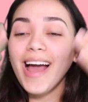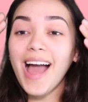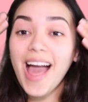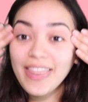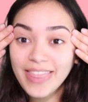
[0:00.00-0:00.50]

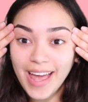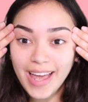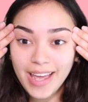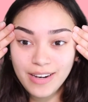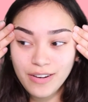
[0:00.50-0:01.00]
And
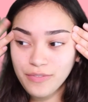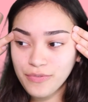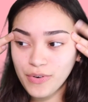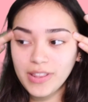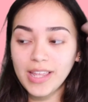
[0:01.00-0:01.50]
then
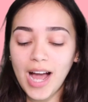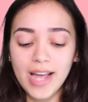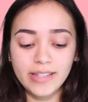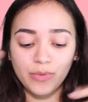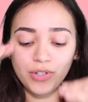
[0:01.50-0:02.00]
for the
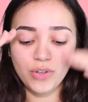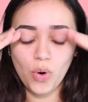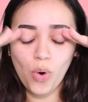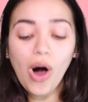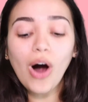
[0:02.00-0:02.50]
eyes I would just
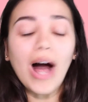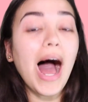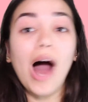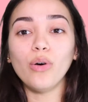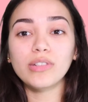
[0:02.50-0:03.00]
go all
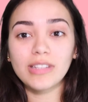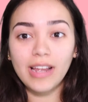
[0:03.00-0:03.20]
out.